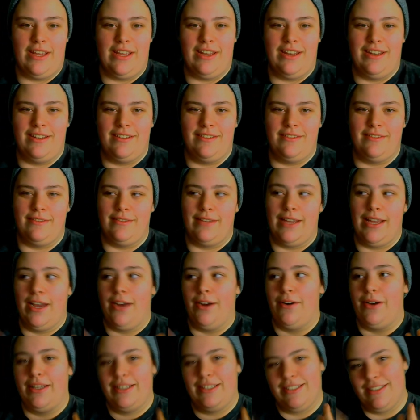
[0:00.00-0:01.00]
and
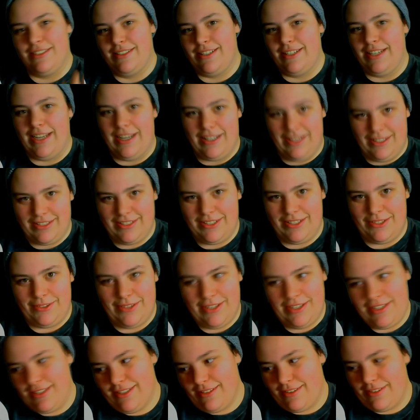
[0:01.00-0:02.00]
now I listen to Galaxy
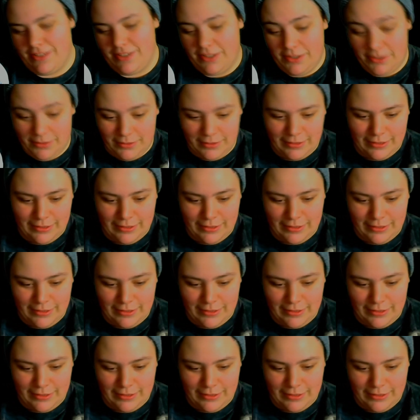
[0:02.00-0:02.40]
read it, so